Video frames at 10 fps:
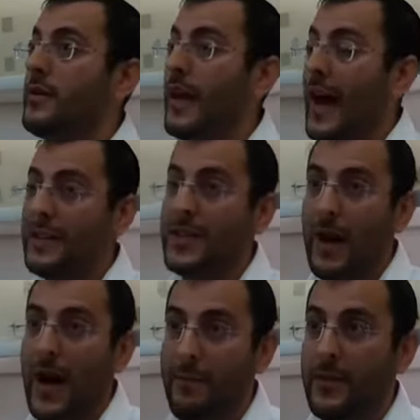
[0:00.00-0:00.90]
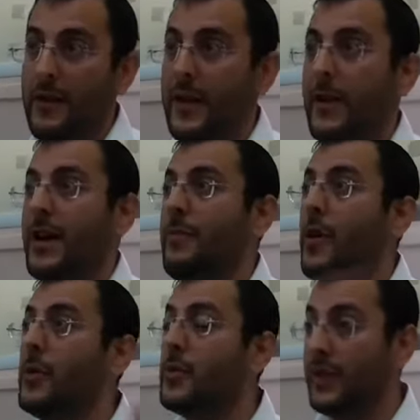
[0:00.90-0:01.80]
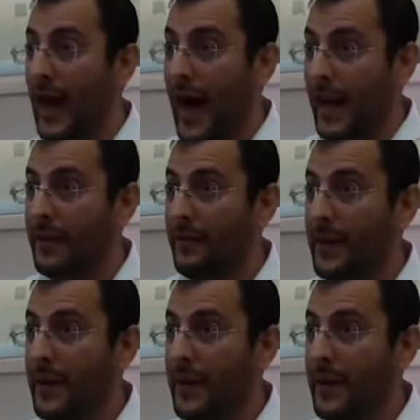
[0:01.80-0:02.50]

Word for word: So actually, what happened over here, we had a bore which was nine.